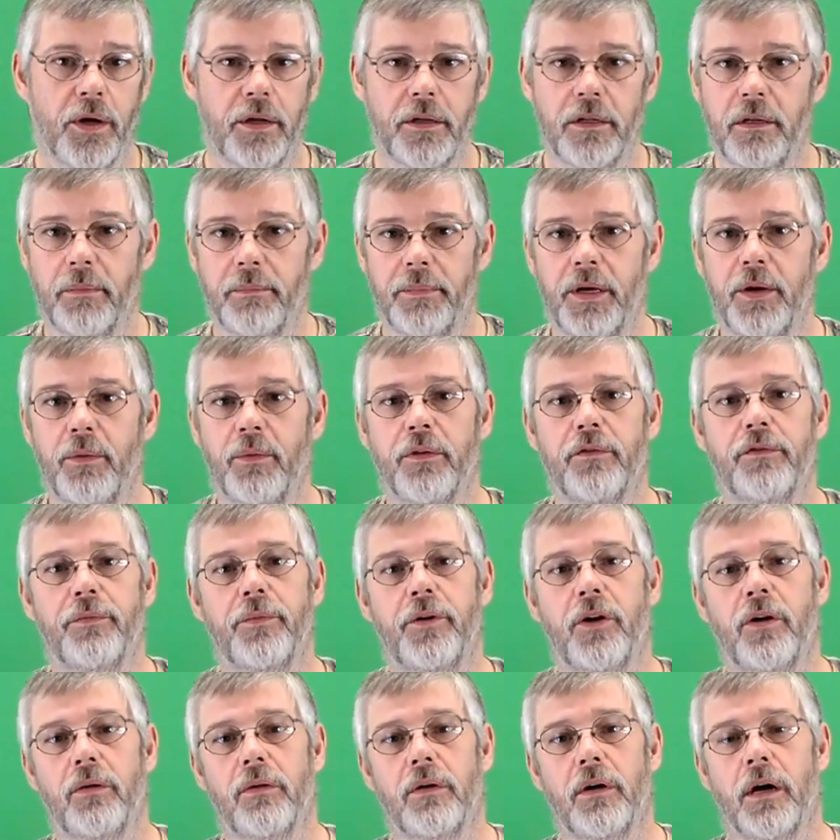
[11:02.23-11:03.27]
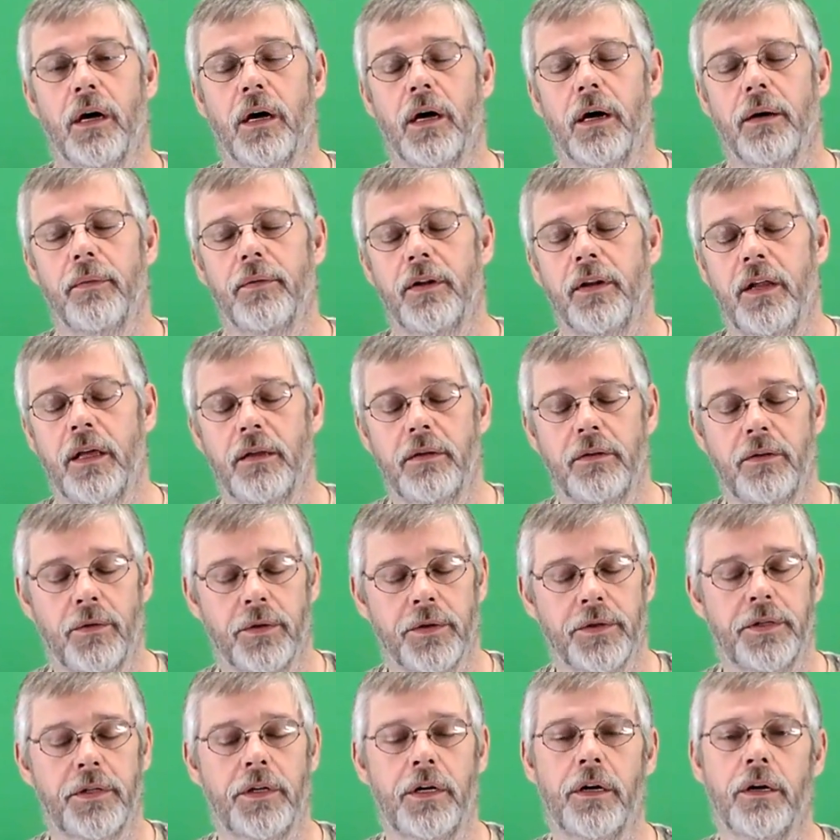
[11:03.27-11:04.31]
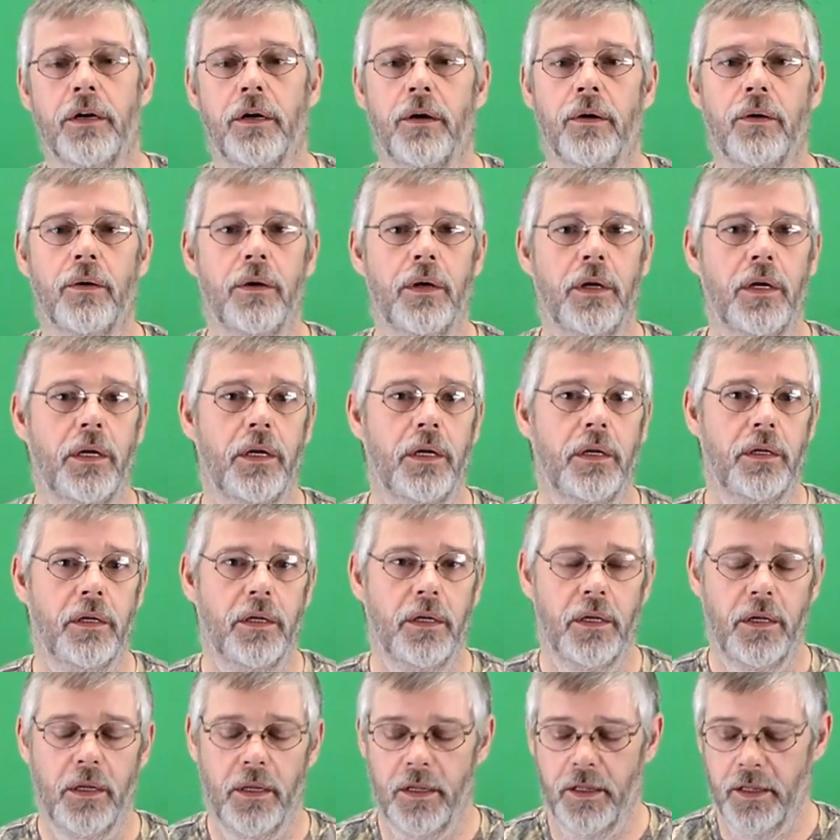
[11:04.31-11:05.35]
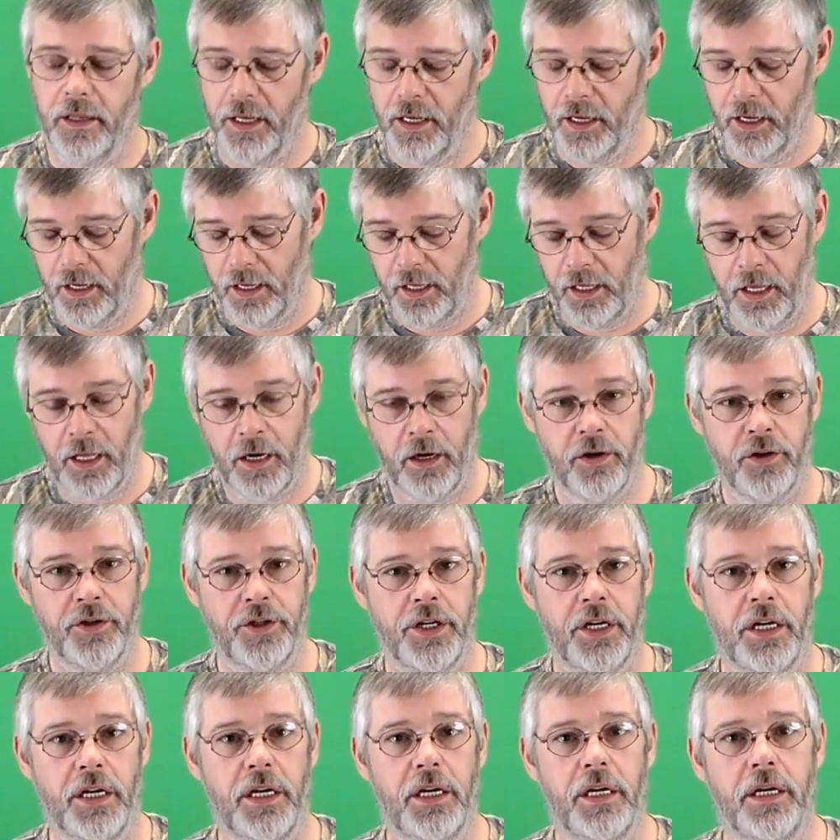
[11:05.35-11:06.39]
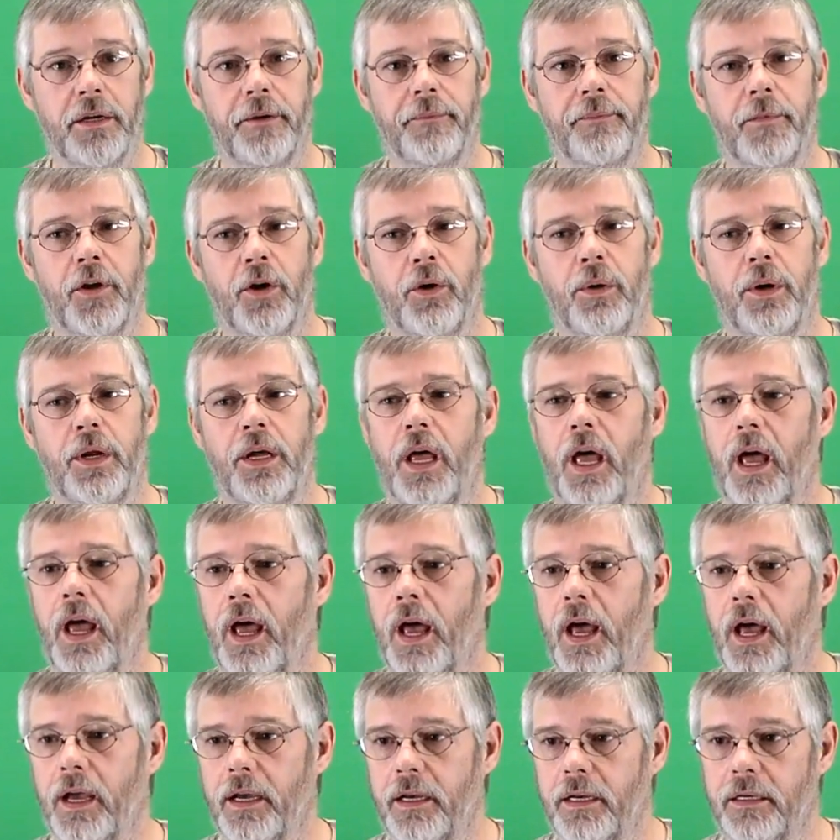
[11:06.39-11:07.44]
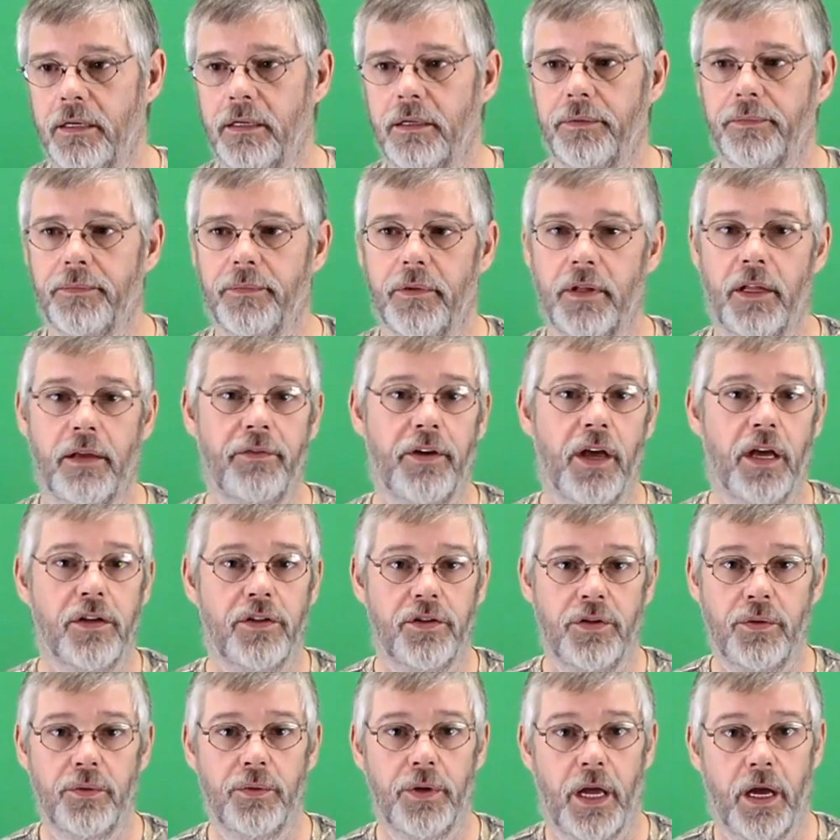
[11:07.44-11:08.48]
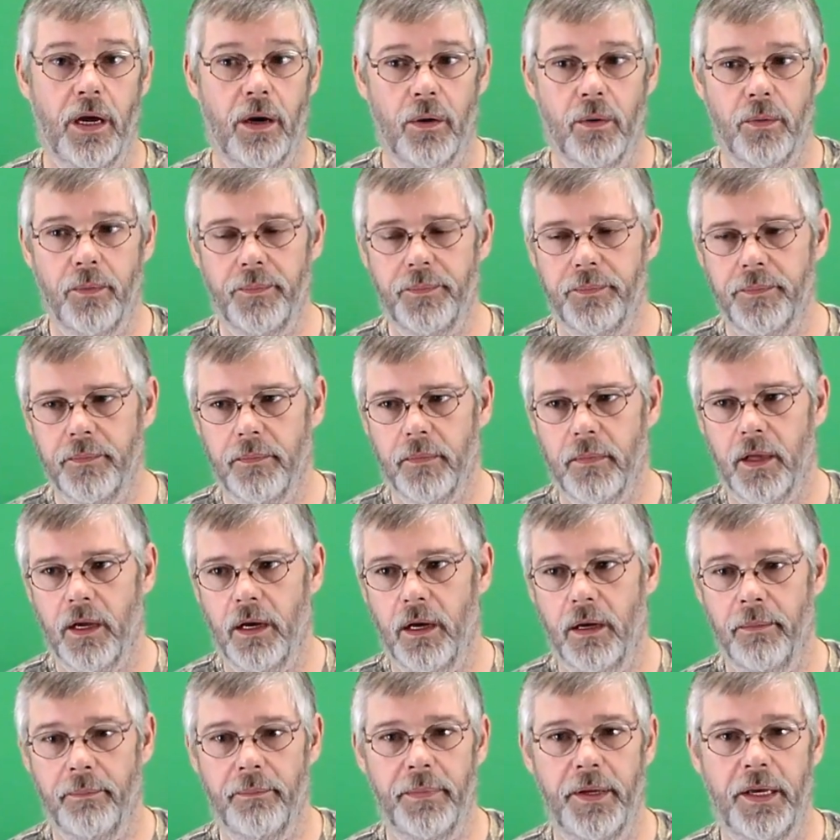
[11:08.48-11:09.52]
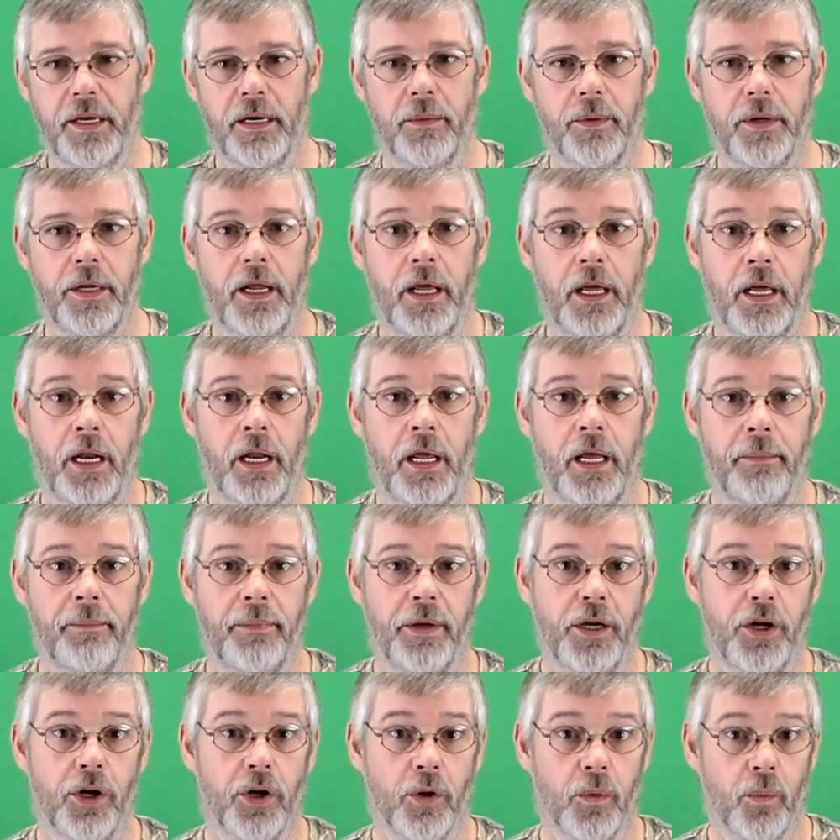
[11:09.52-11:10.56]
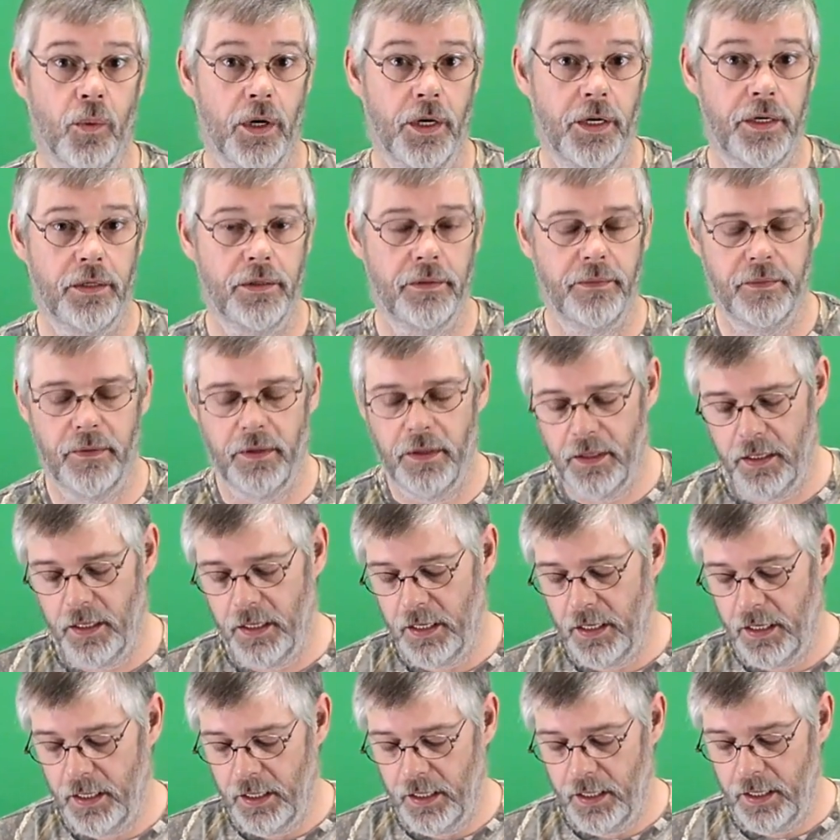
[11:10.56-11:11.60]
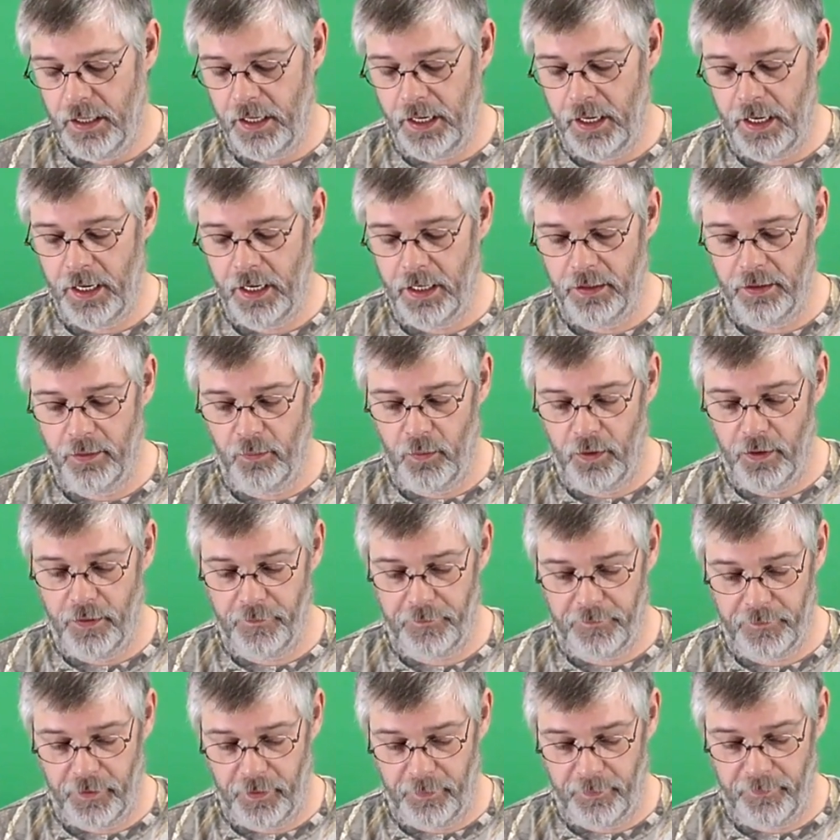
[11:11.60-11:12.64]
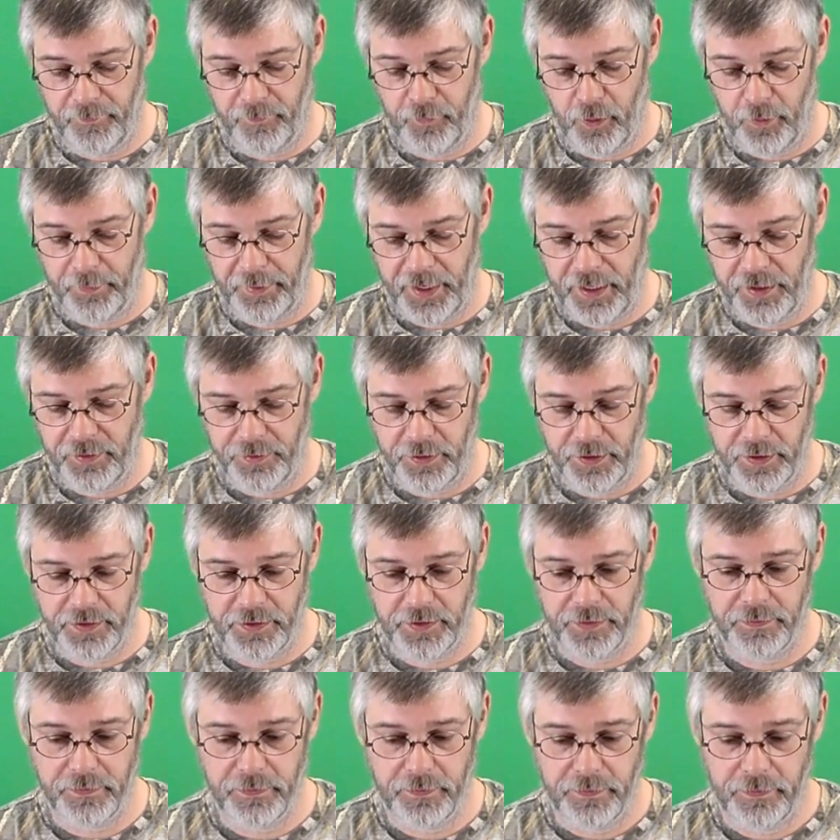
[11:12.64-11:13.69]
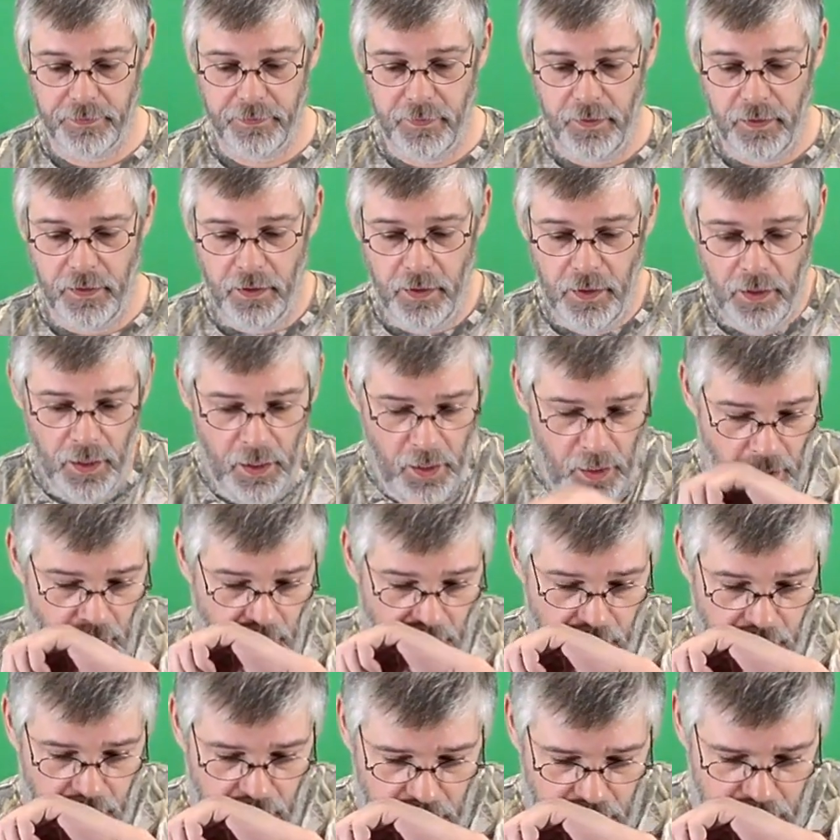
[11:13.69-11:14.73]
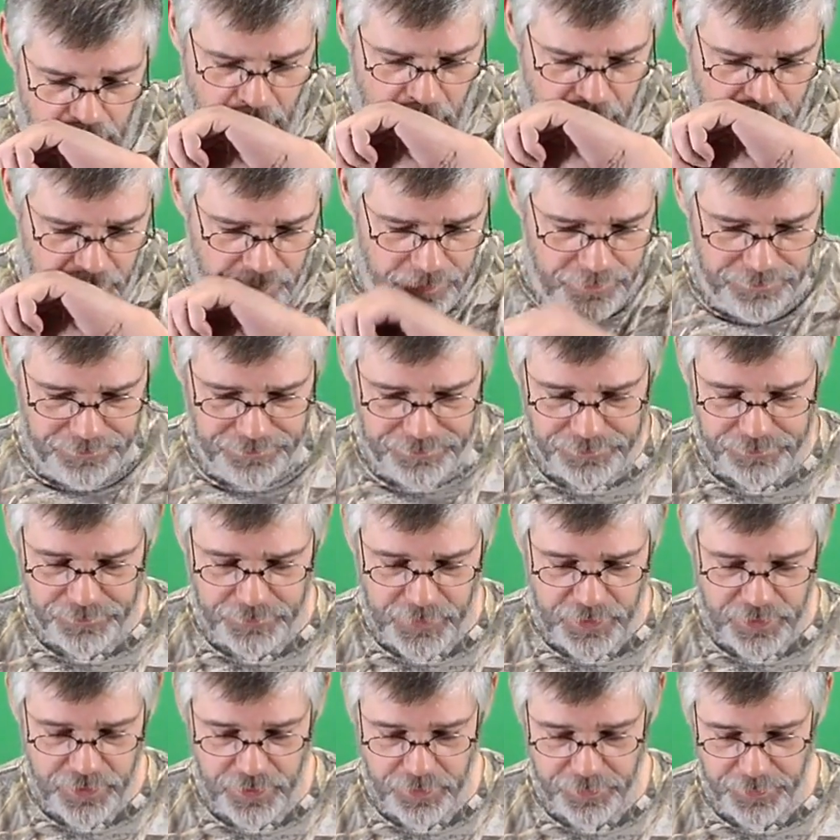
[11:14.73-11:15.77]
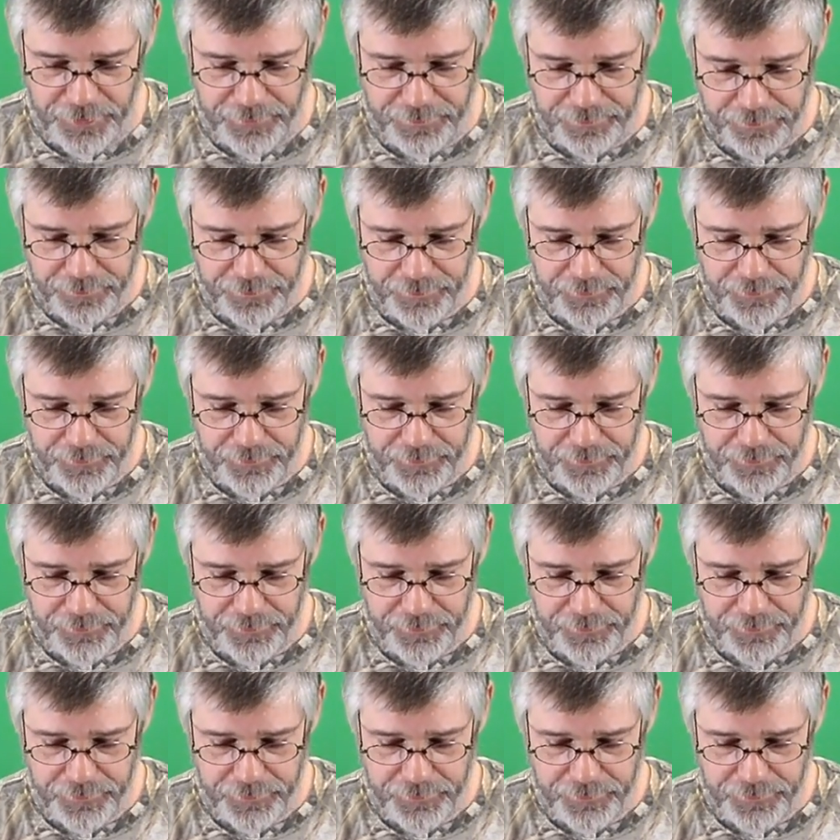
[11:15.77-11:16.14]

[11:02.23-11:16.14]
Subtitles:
one, the big one from Goal Zero, the Energy, Kodiak, they've got two now, a big one and a bigger one, and the one from 4 Patriots, excuse me,